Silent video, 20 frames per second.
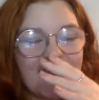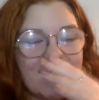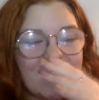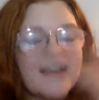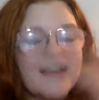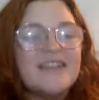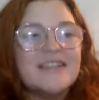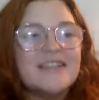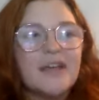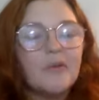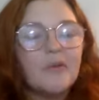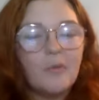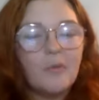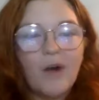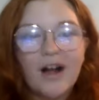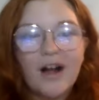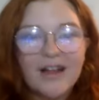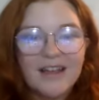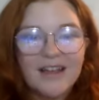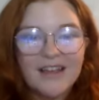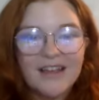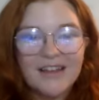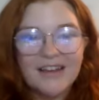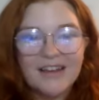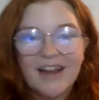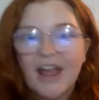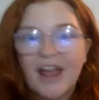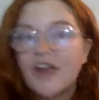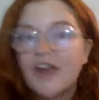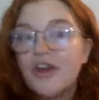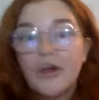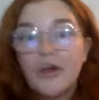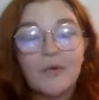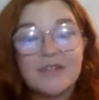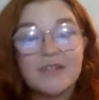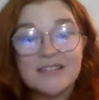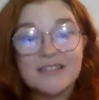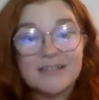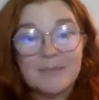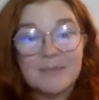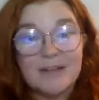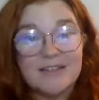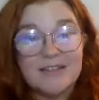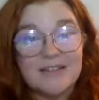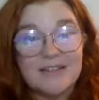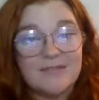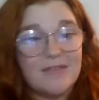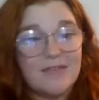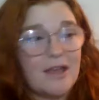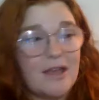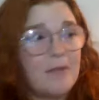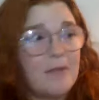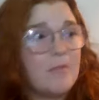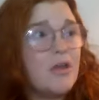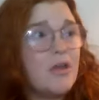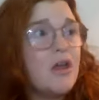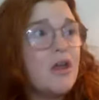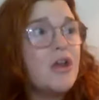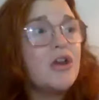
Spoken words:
kids can walk in and know what's expected of them,